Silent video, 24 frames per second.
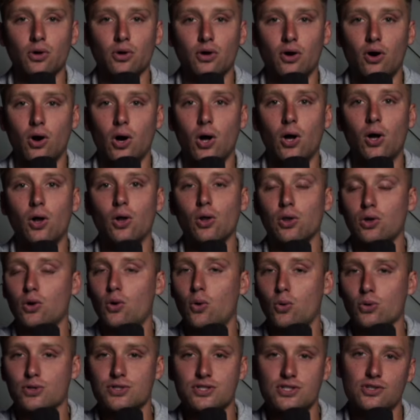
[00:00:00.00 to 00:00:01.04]
all
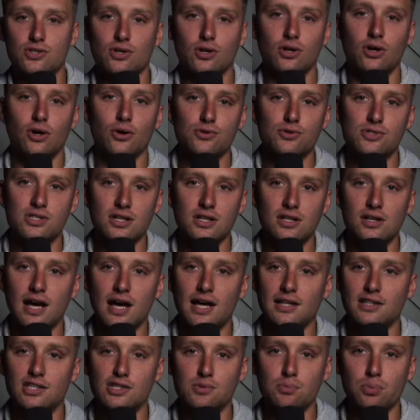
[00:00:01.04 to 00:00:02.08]
courses are hosted
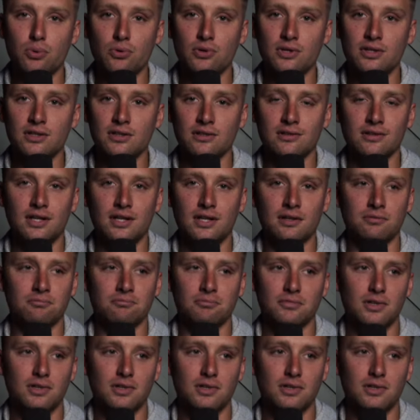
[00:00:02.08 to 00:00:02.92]
at this point in